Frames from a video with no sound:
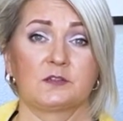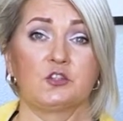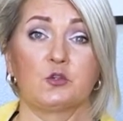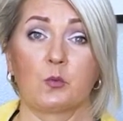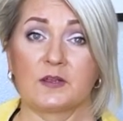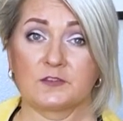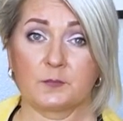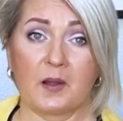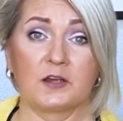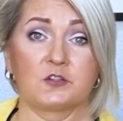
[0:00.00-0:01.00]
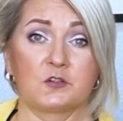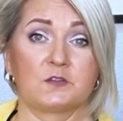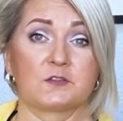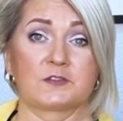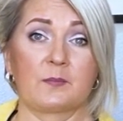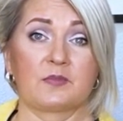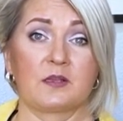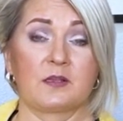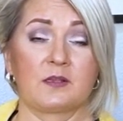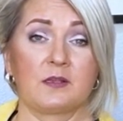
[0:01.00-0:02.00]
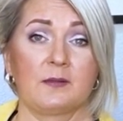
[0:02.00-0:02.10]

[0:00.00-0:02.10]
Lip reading: you were inspired to do something,